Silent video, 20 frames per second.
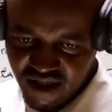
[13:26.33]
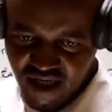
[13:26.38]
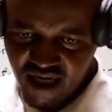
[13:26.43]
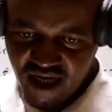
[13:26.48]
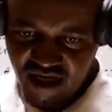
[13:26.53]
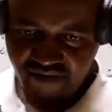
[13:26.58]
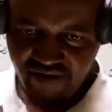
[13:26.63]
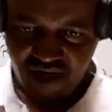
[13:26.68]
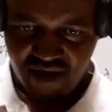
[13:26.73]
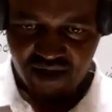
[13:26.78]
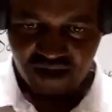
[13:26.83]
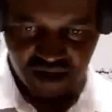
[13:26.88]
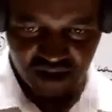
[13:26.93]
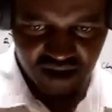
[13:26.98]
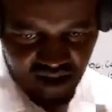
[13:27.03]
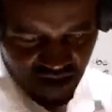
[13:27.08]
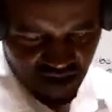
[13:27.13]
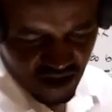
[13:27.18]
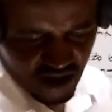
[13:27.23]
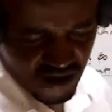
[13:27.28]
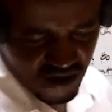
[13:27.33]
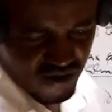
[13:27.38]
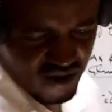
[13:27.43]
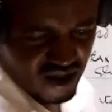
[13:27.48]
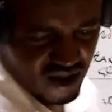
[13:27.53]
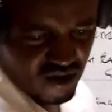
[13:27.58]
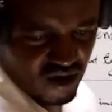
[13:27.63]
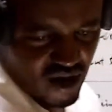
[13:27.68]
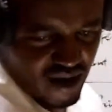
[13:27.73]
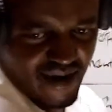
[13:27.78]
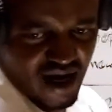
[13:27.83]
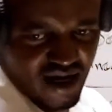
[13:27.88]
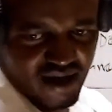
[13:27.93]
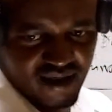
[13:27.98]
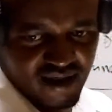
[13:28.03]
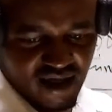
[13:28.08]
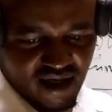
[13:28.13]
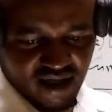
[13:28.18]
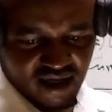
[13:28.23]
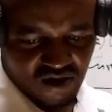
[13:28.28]
you're given? To the trial balance.
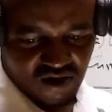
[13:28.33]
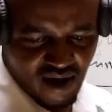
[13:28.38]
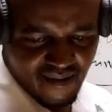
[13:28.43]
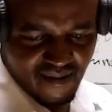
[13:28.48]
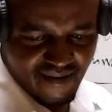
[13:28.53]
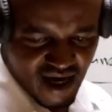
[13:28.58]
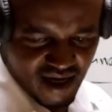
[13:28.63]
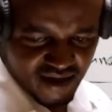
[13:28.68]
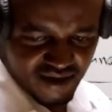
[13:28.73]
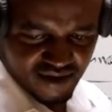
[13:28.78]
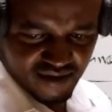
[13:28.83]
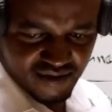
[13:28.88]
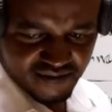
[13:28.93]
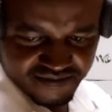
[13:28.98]
In the trial balance,